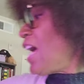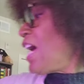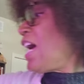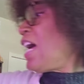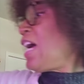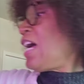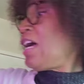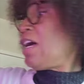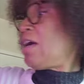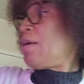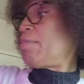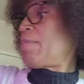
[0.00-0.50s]

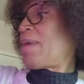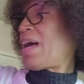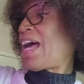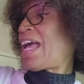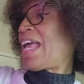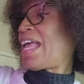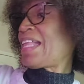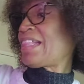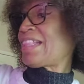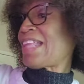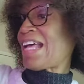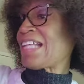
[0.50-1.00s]

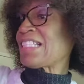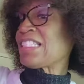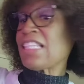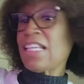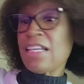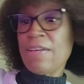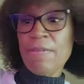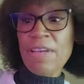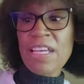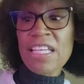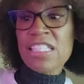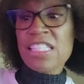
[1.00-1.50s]
That's
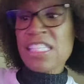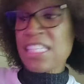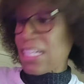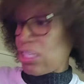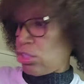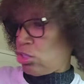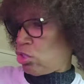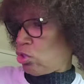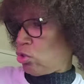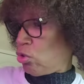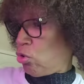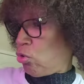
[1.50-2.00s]
a
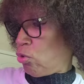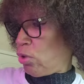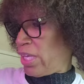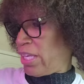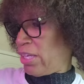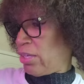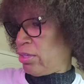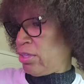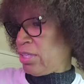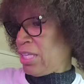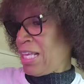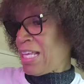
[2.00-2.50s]
essential
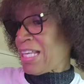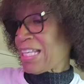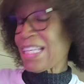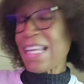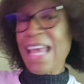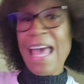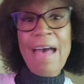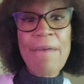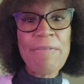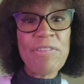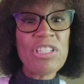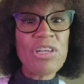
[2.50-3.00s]
oil.
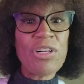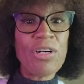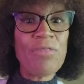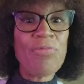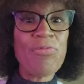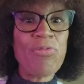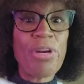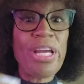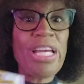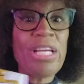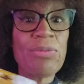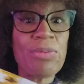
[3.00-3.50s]
Lavender
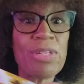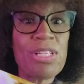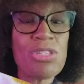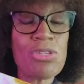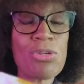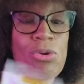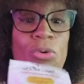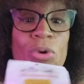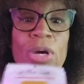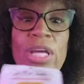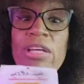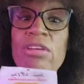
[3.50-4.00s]
fragrance
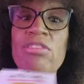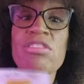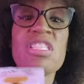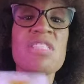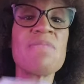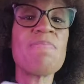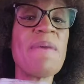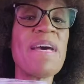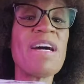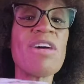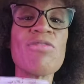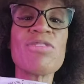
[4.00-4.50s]
oil
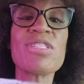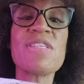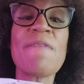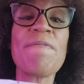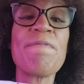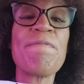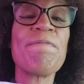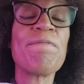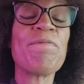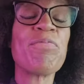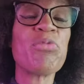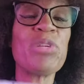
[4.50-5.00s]
smells
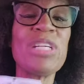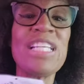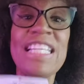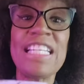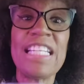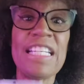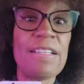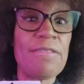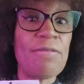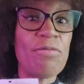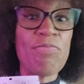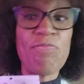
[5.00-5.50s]

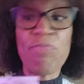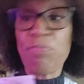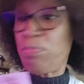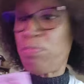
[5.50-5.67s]
freaking